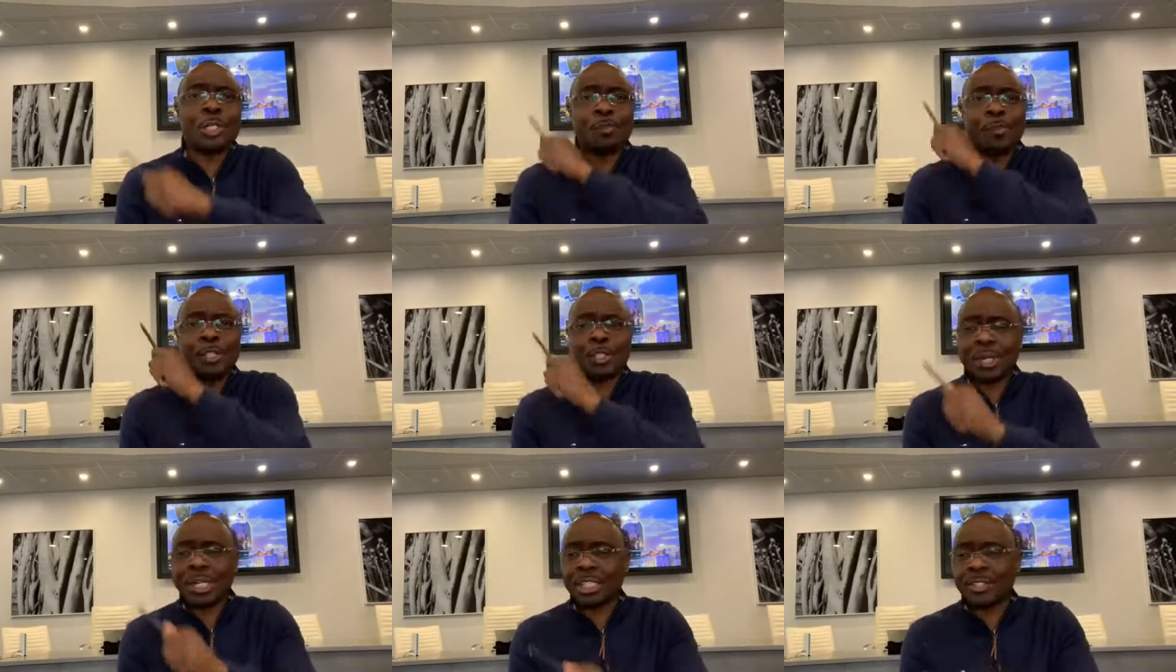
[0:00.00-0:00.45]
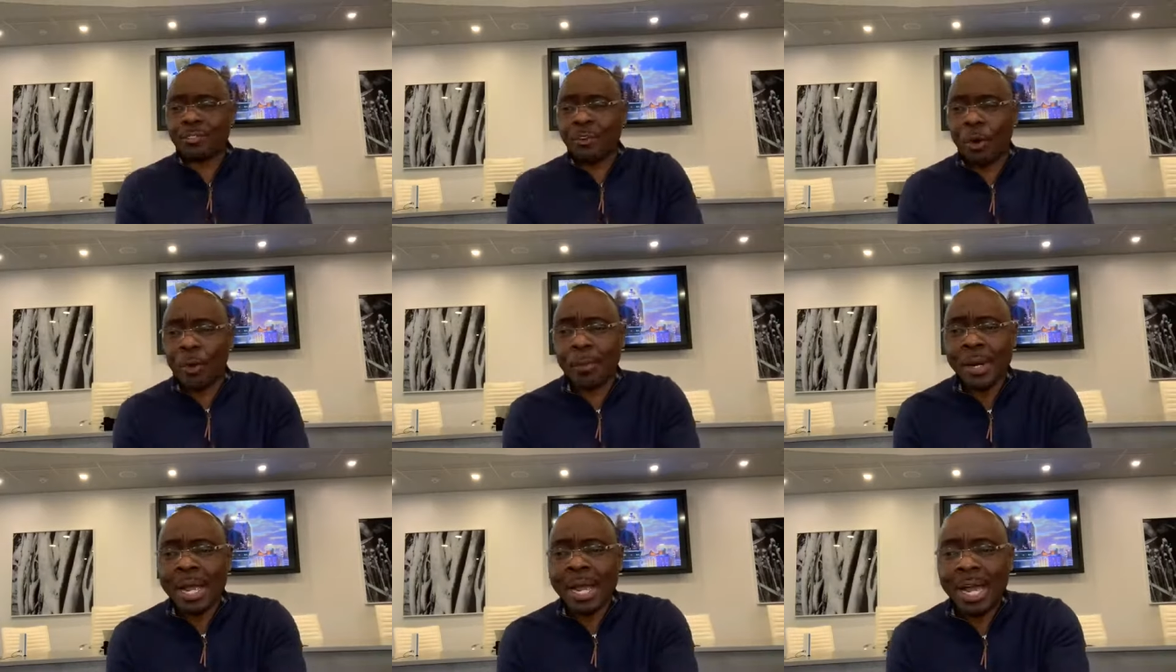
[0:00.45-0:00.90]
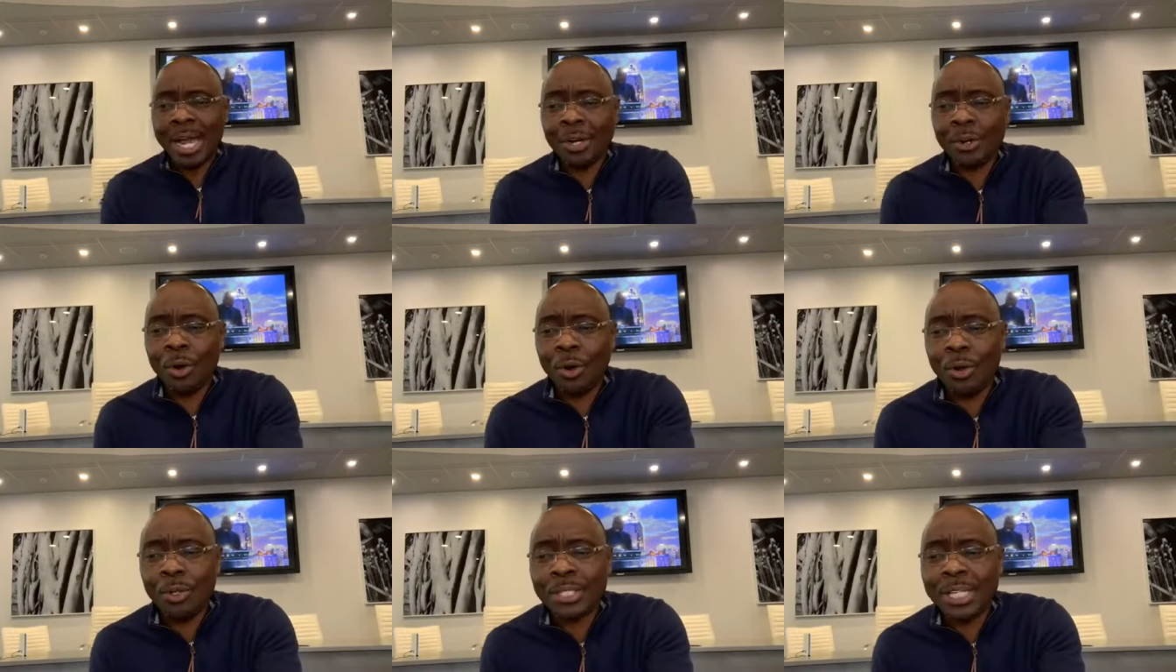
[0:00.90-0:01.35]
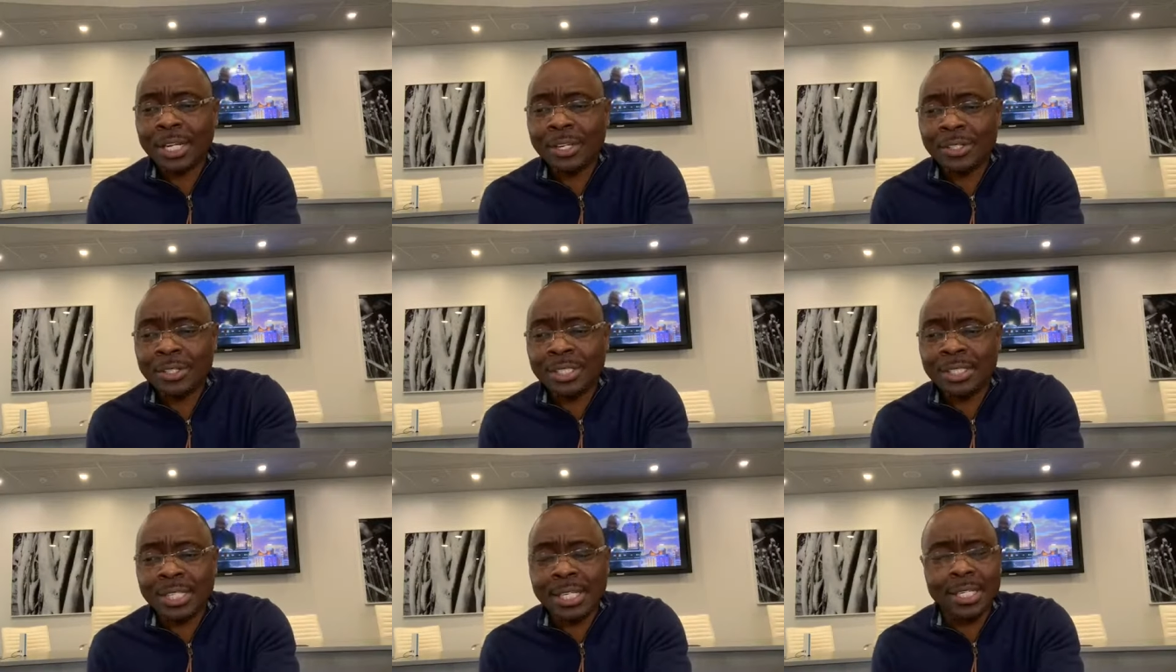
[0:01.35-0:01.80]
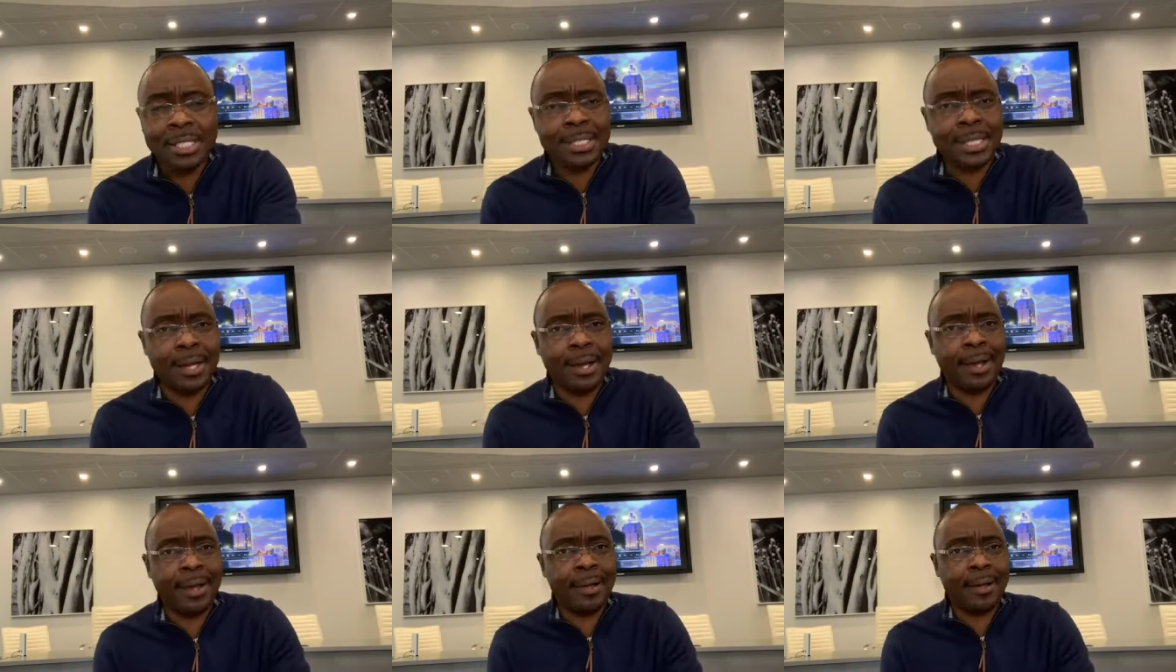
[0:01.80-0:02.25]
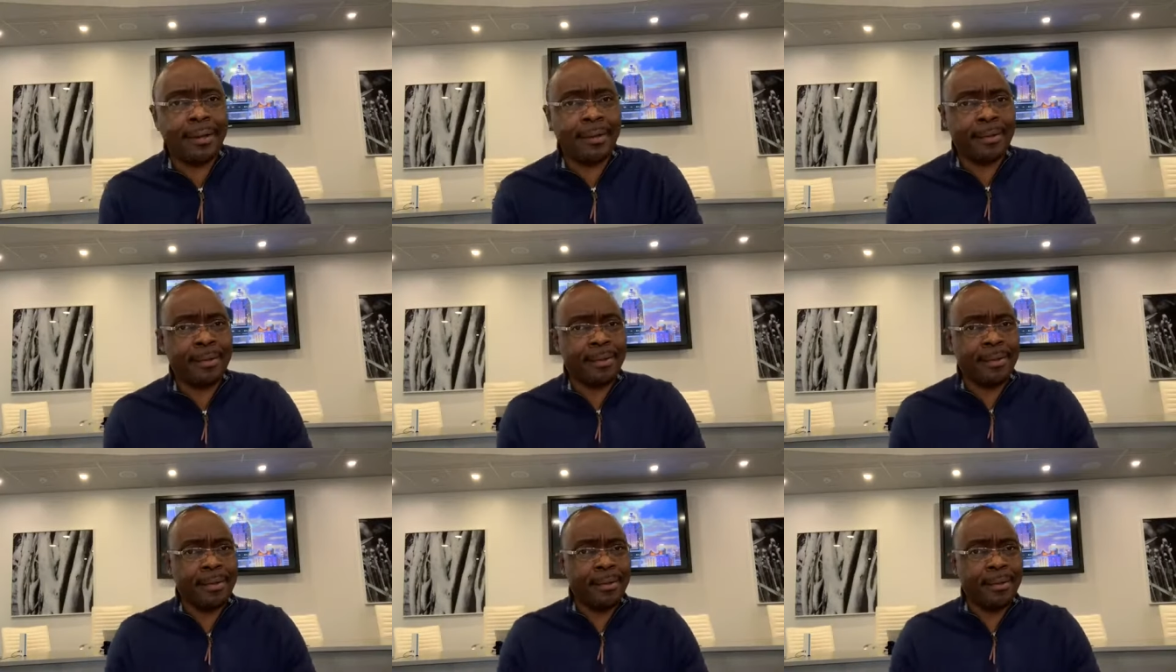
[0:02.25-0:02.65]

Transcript: just been transformed, and all they could see is, uh uh